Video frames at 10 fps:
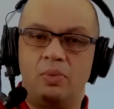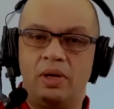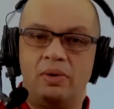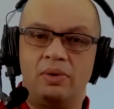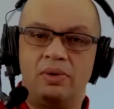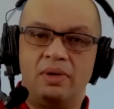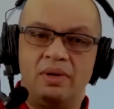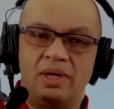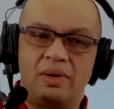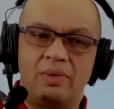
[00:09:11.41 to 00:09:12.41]
well
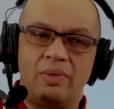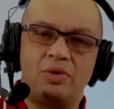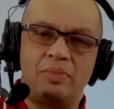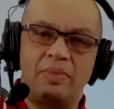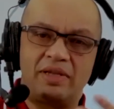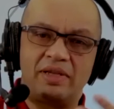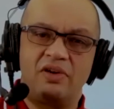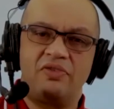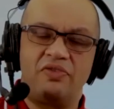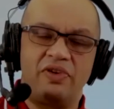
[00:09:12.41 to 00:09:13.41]
now when we talk about
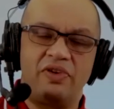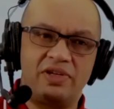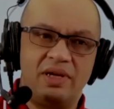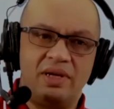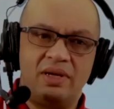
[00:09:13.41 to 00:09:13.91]
selfish